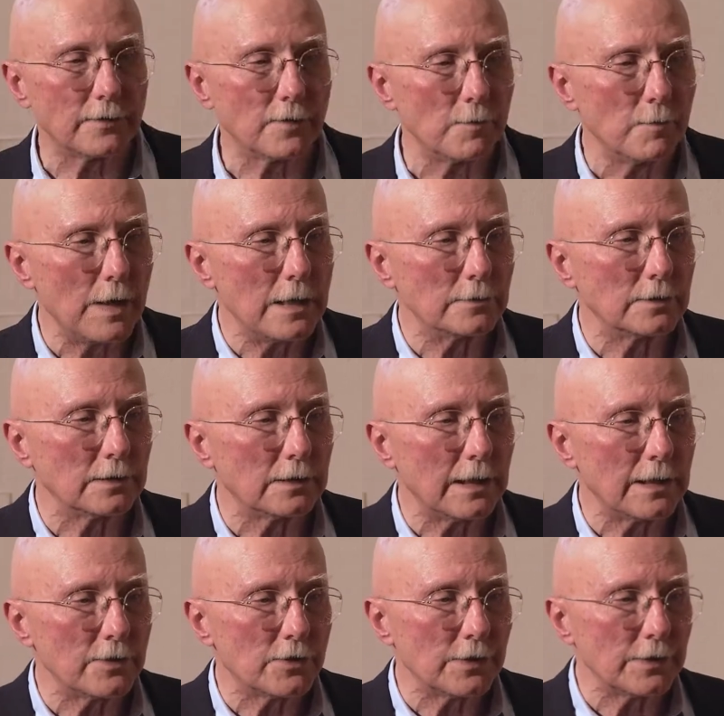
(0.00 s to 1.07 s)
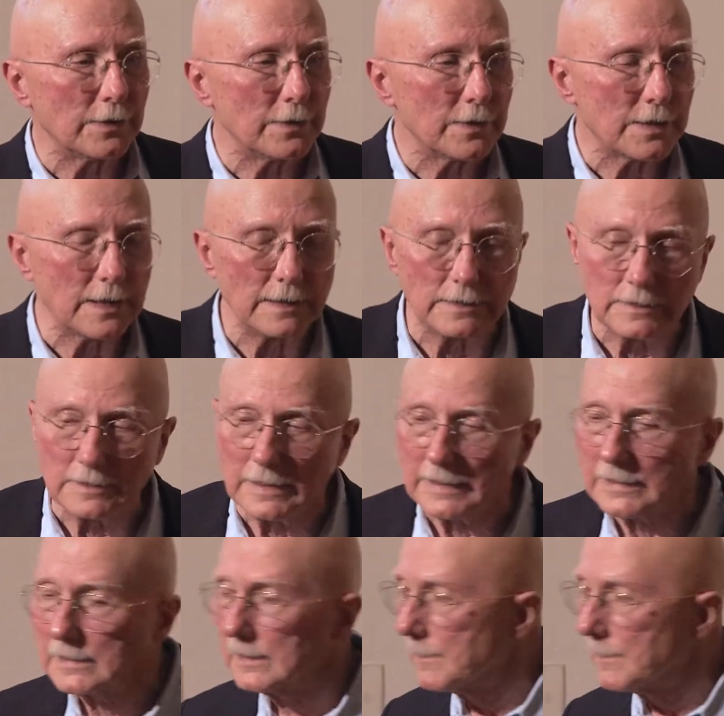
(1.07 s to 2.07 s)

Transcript: from mountain glaciers and the like.